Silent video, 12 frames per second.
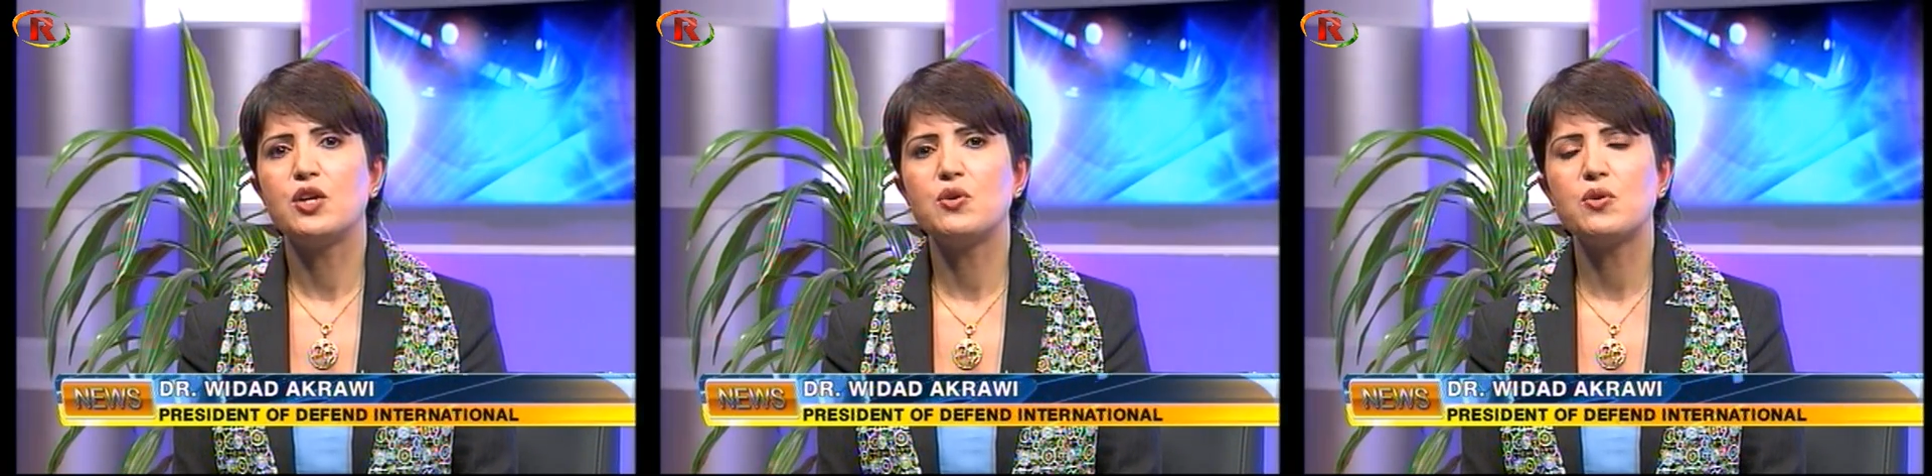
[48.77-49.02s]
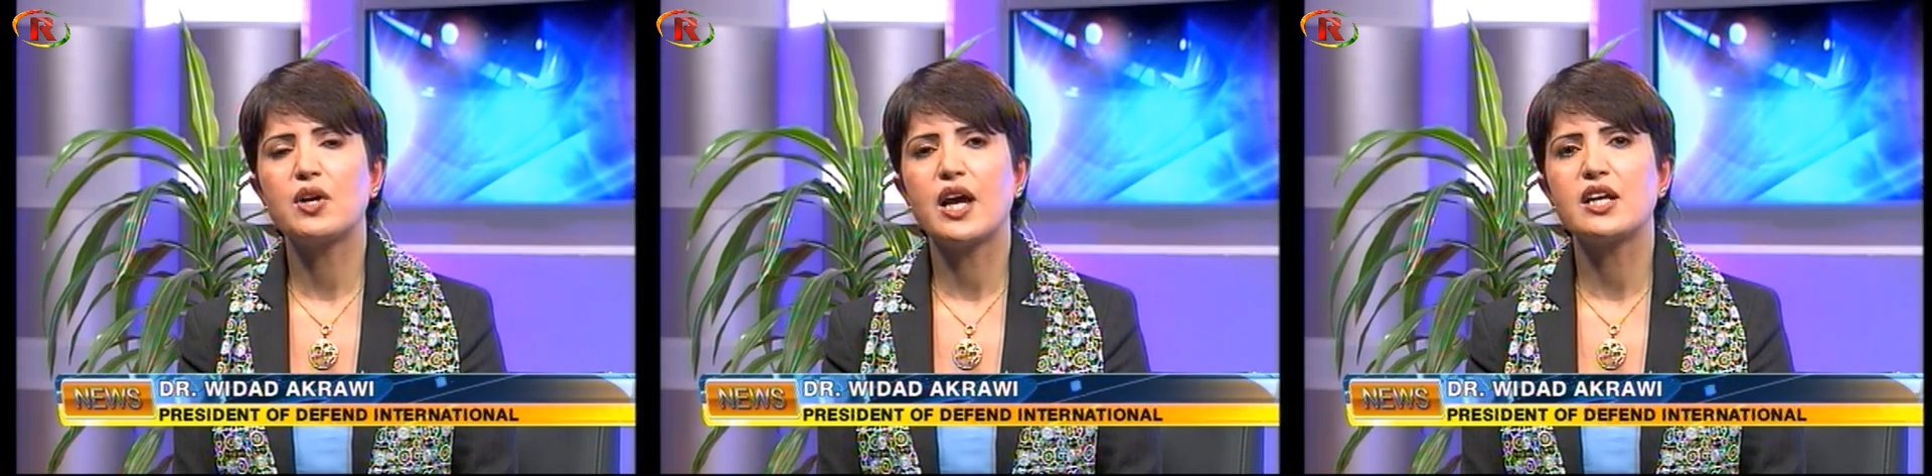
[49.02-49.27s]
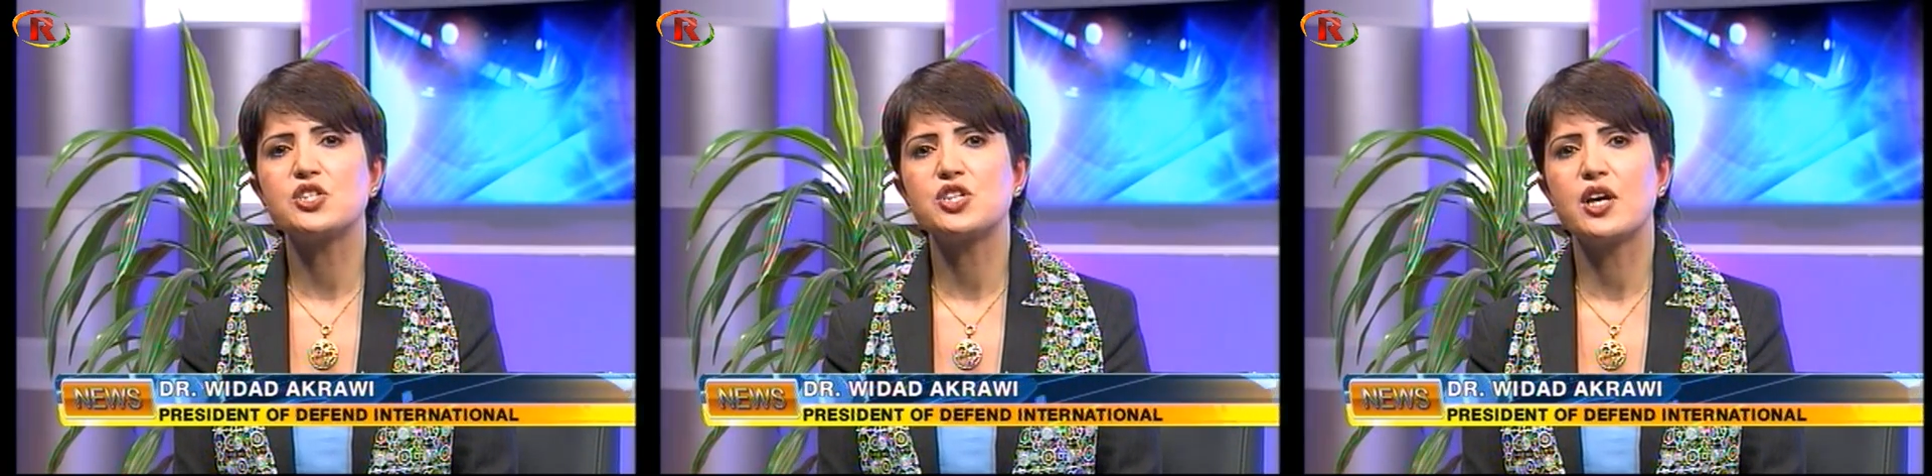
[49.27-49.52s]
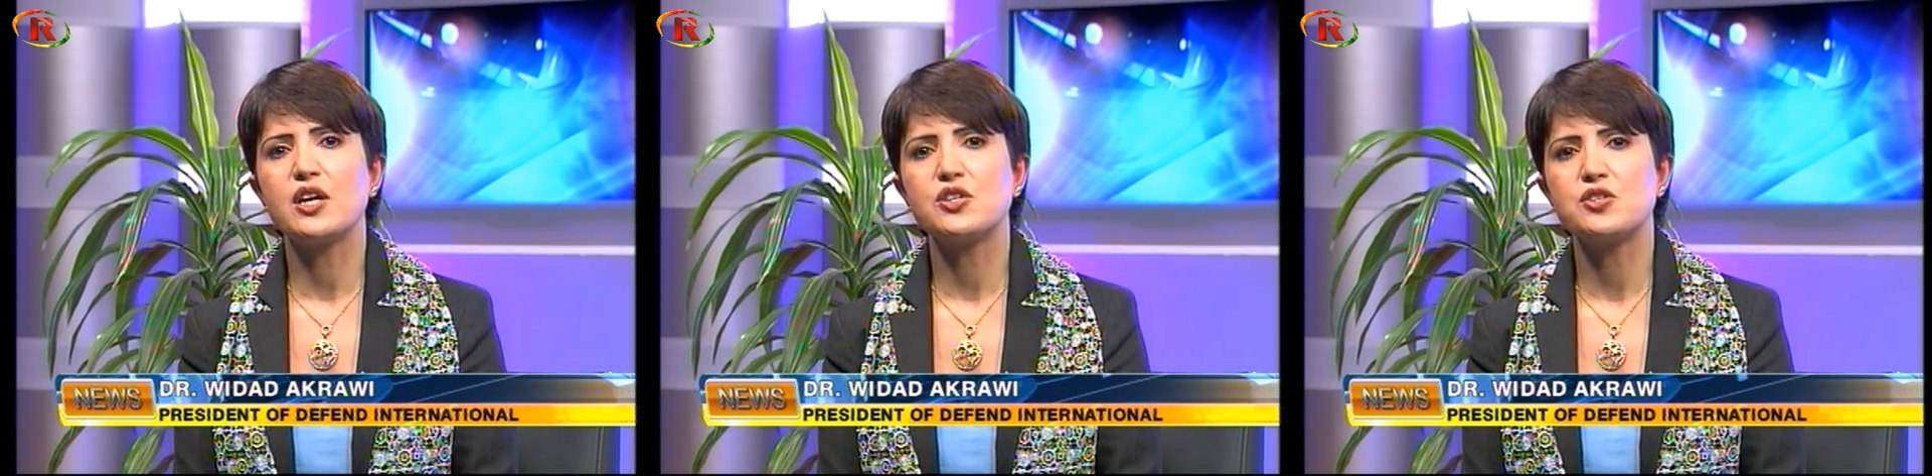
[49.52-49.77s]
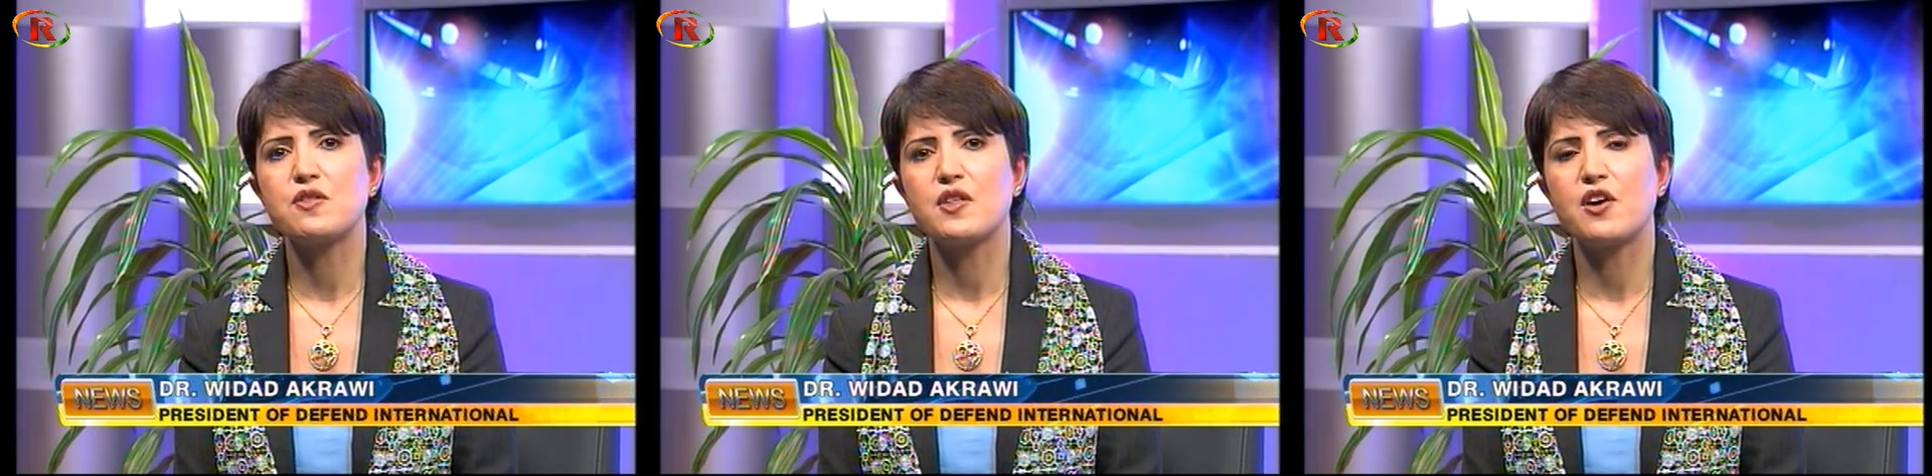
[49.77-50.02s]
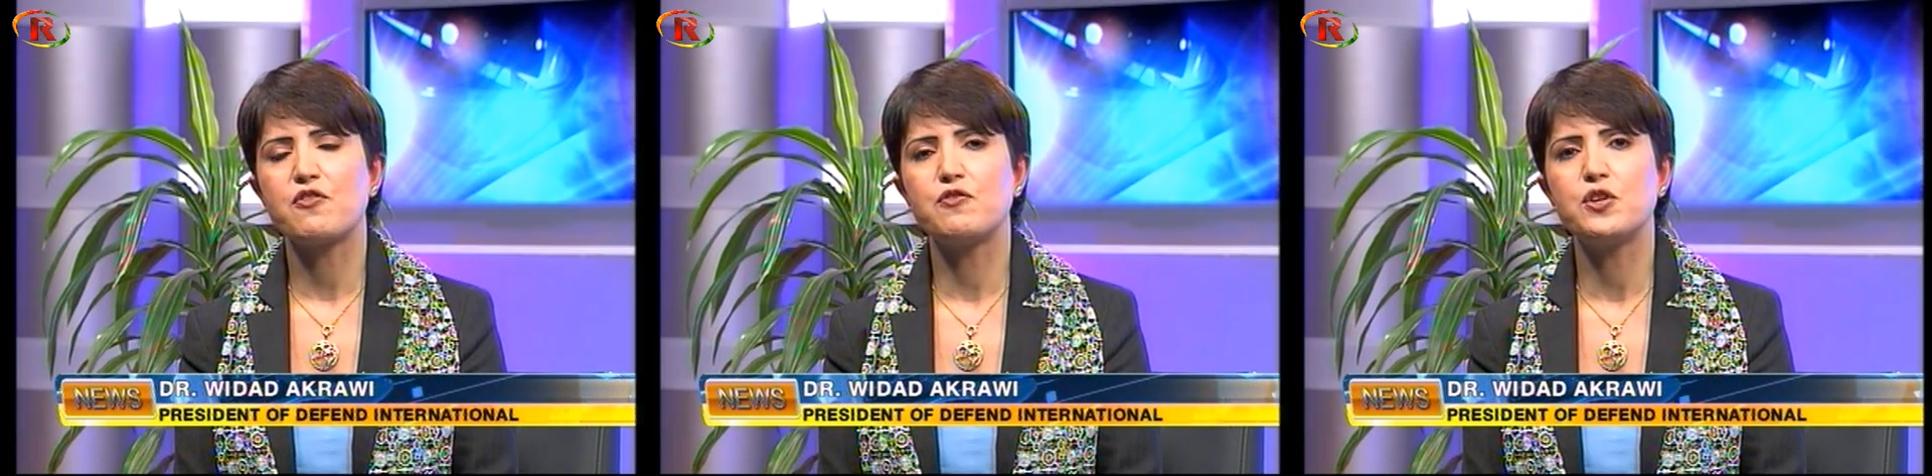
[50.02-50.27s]
You can
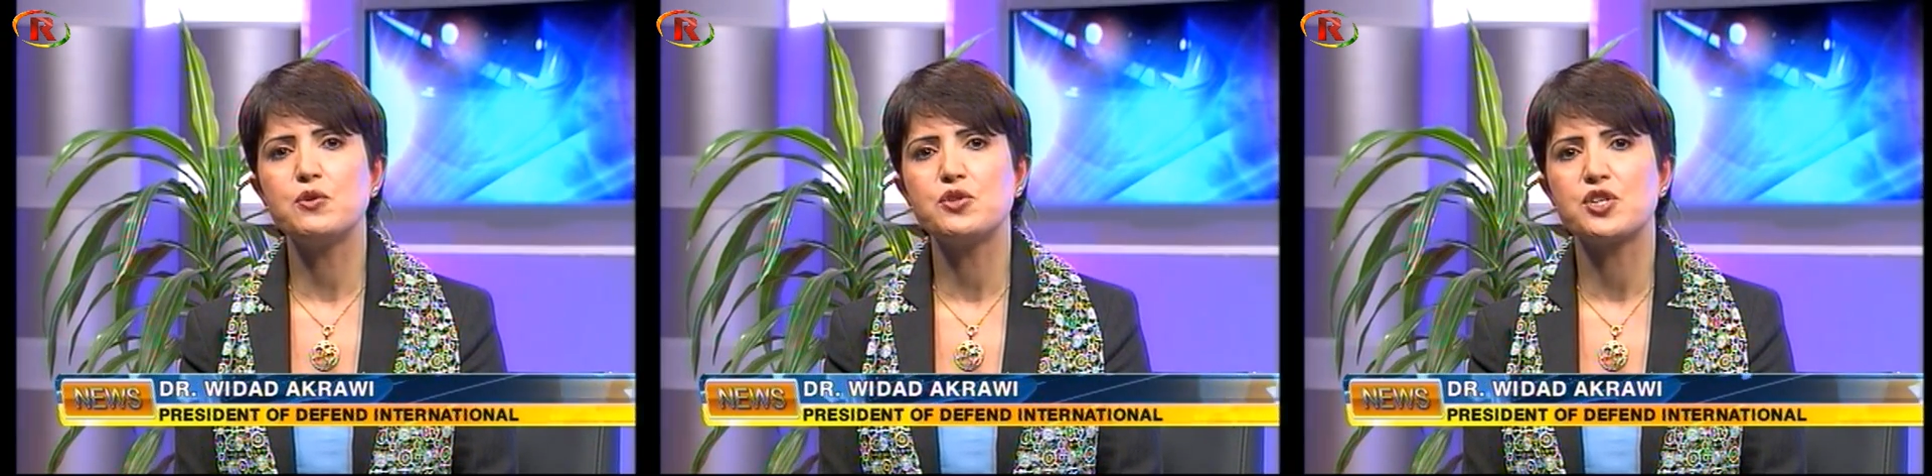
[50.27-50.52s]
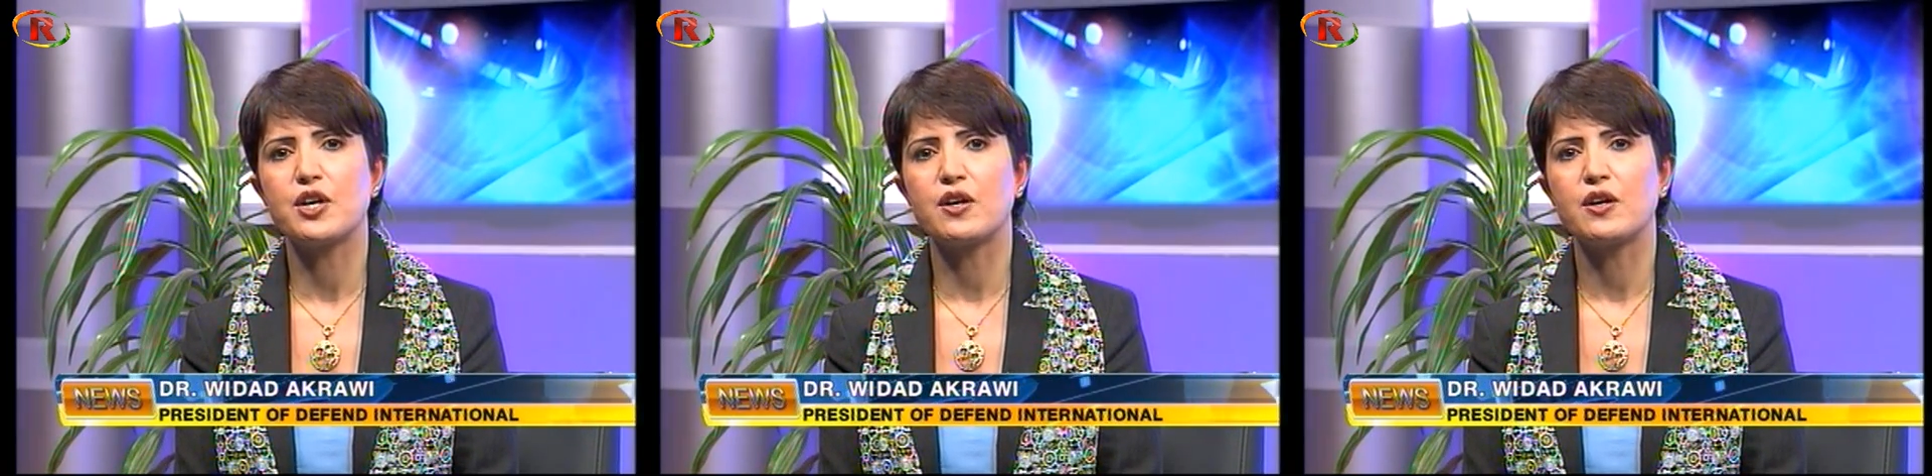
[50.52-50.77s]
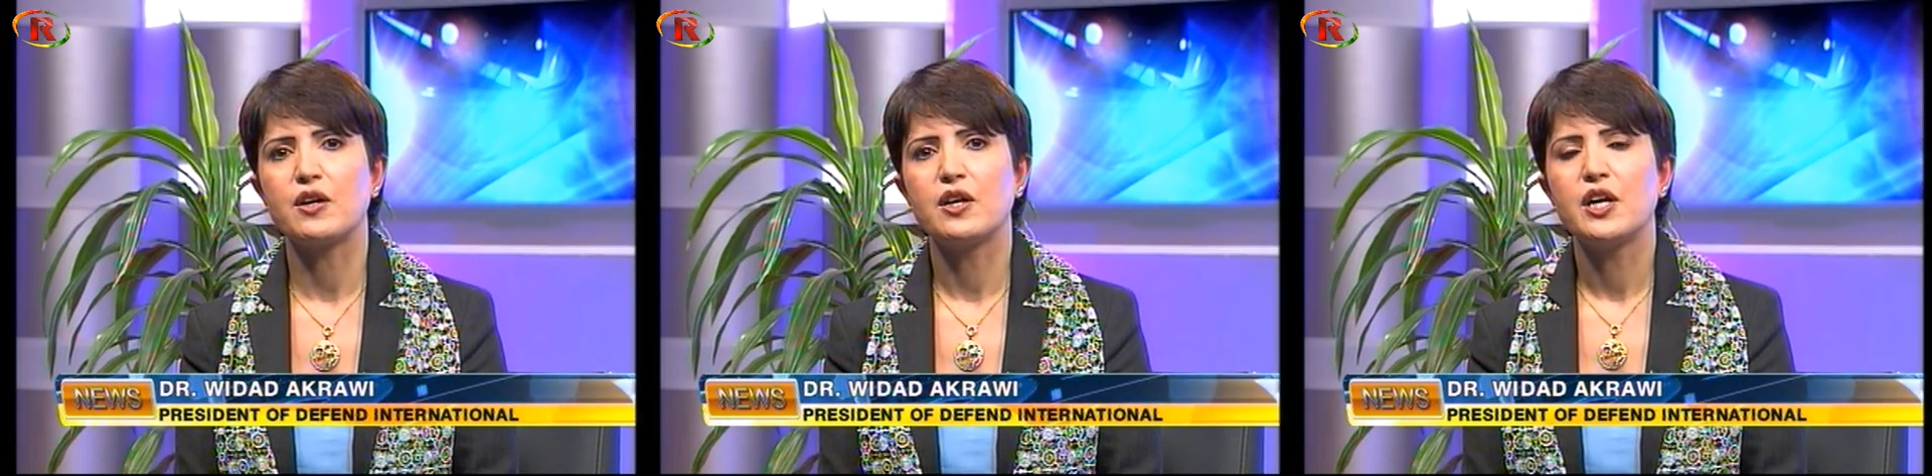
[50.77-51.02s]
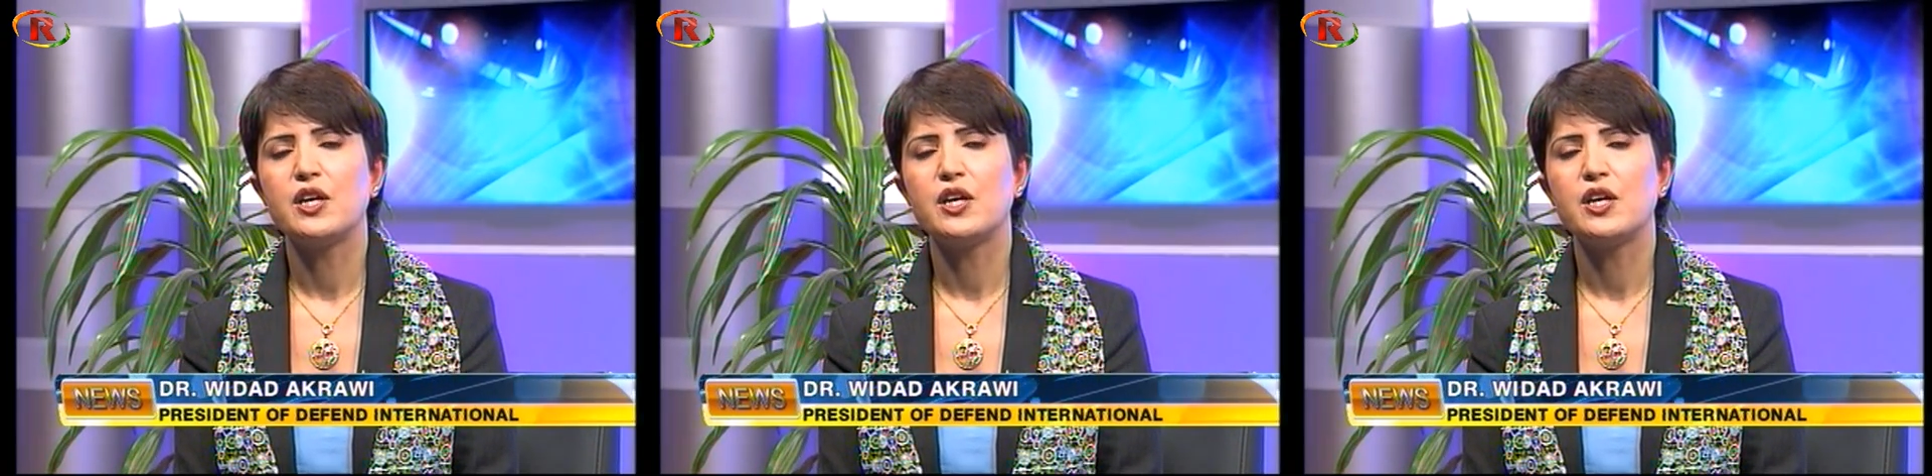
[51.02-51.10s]
change their future.